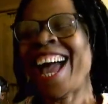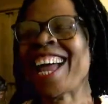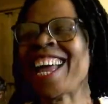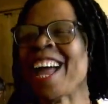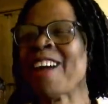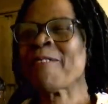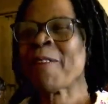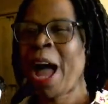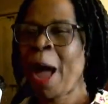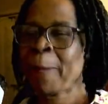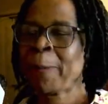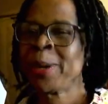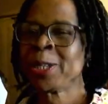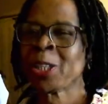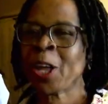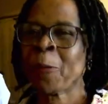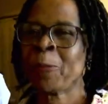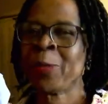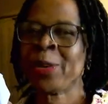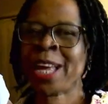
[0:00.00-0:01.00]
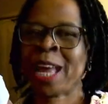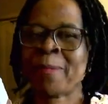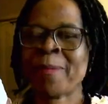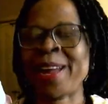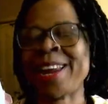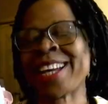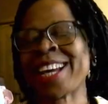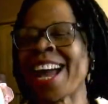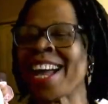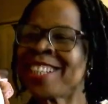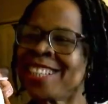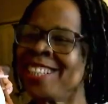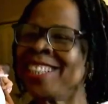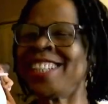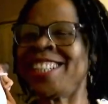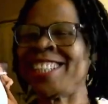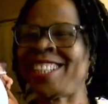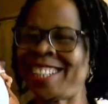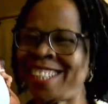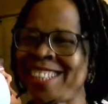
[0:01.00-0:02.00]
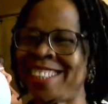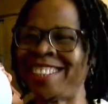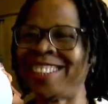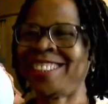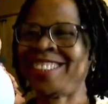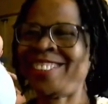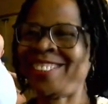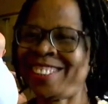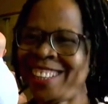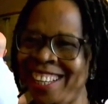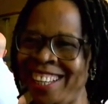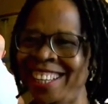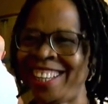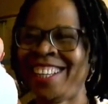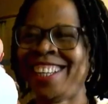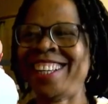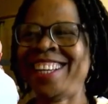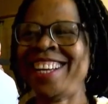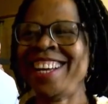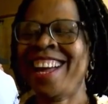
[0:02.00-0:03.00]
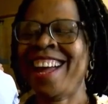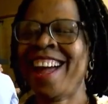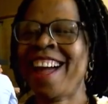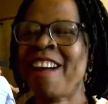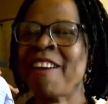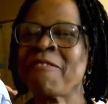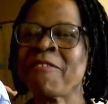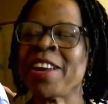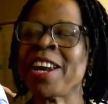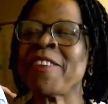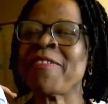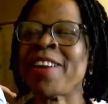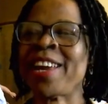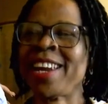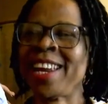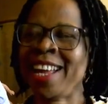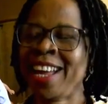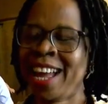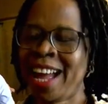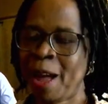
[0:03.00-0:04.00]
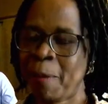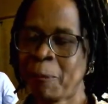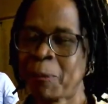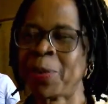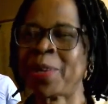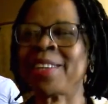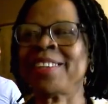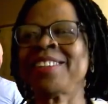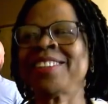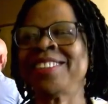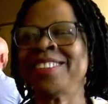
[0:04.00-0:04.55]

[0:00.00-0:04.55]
I am happy to be American citizen today. I'm very, very happy.